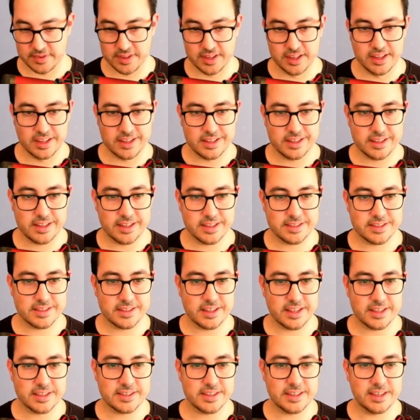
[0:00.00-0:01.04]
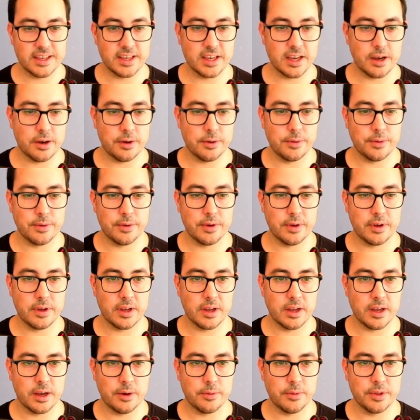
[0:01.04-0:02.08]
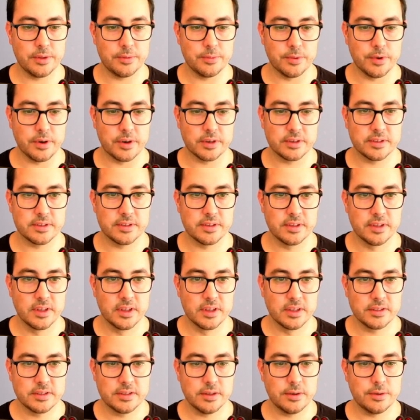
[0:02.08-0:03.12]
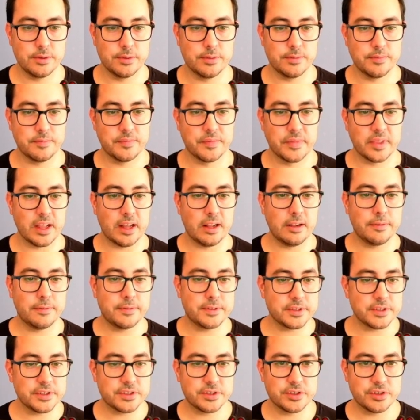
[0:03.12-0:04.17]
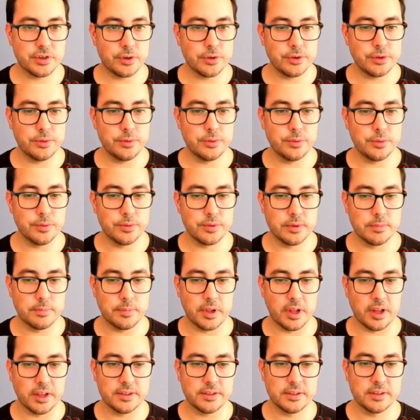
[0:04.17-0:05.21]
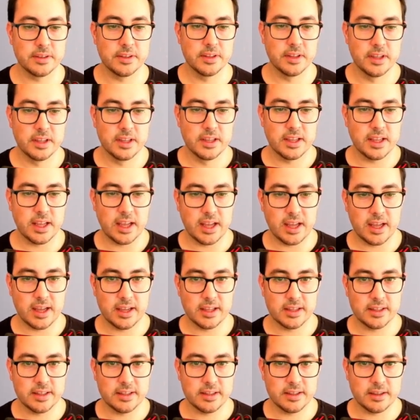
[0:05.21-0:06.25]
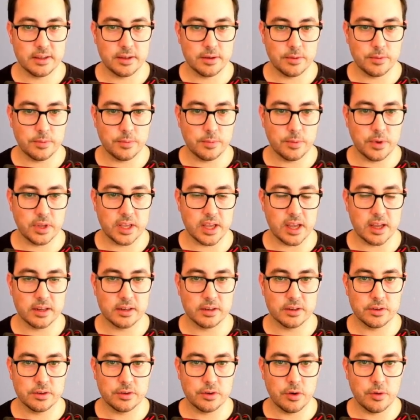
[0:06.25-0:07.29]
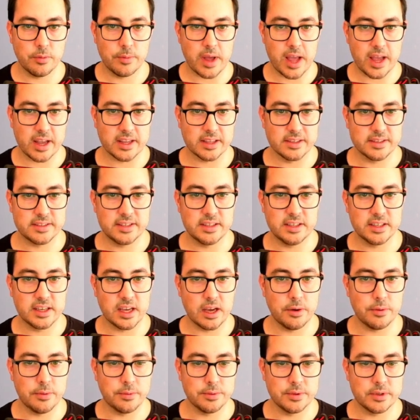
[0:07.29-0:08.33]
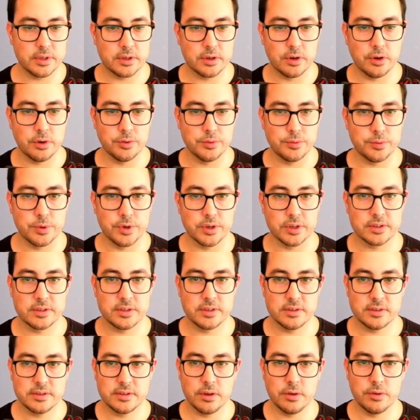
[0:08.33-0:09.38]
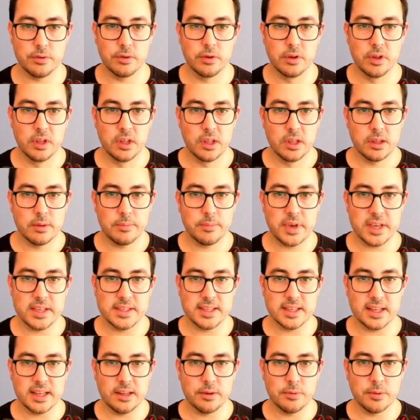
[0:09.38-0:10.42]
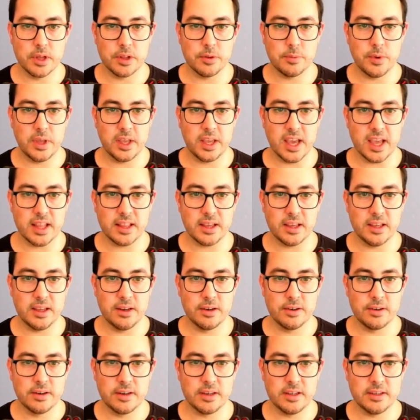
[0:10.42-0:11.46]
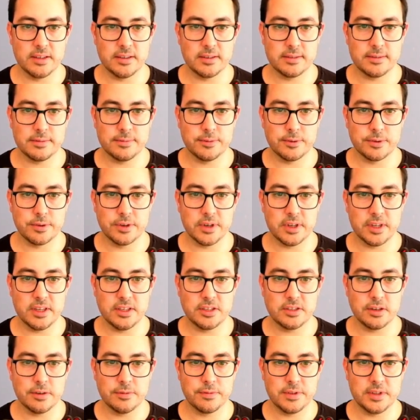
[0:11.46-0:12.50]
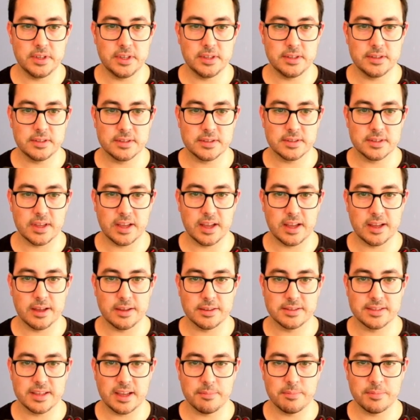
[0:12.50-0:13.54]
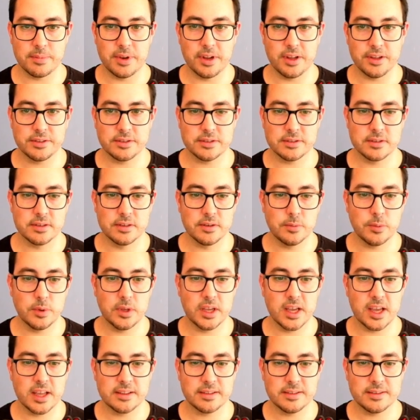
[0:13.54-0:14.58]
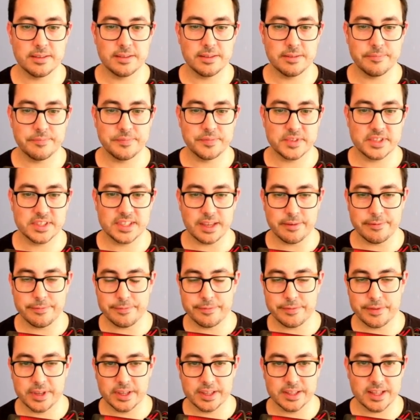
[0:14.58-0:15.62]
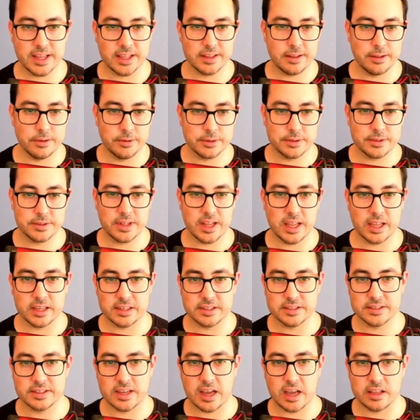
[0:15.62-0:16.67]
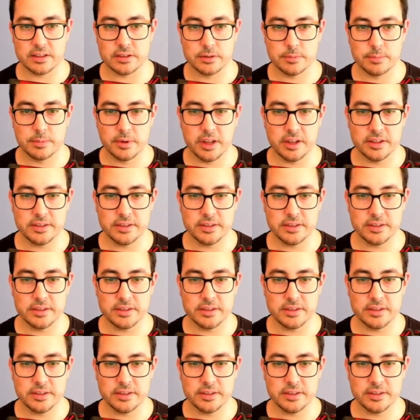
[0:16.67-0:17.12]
Let's see how it works. So I'll first show you the plot, and we can go back and see how the code works. So basically what we get here is for each of these subplots, we get something that looks like a scatter plot.